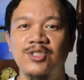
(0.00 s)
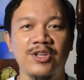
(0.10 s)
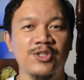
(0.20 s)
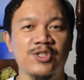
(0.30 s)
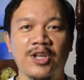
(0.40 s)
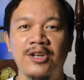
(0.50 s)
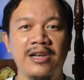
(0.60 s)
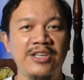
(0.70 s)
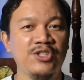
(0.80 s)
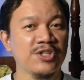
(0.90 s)
didn't
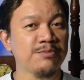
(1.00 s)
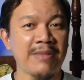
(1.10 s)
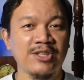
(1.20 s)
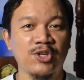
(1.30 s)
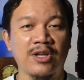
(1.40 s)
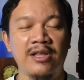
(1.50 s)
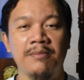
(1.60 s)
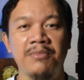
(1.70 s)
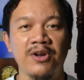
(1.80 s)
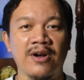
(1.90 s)
suddenly just magically
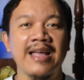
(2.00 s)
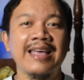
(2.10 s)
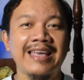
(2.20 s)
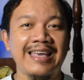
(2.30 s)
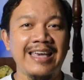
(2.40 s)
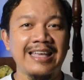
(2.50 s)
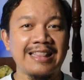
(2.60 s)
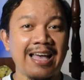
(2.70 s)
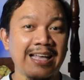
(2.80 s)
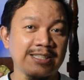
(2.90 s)
appear. It
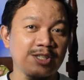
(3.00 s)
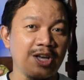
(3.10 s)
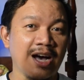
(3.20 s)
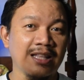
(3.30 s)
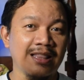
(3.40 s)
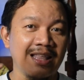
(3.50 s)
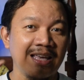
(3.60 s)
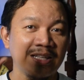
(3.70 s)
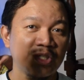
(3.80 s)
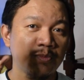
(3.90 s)
has got
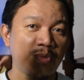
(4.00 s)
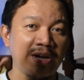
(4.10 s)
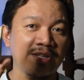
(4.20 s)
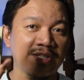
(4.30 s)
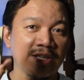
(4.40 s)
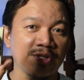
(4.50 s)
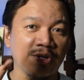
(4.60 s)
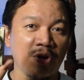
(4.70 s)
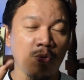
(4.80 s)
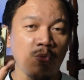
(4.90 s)
its
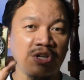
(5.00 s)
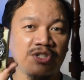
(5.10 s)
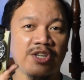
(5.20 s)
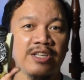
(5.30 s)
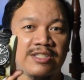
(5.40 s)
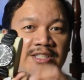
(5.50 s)
predecessor, which is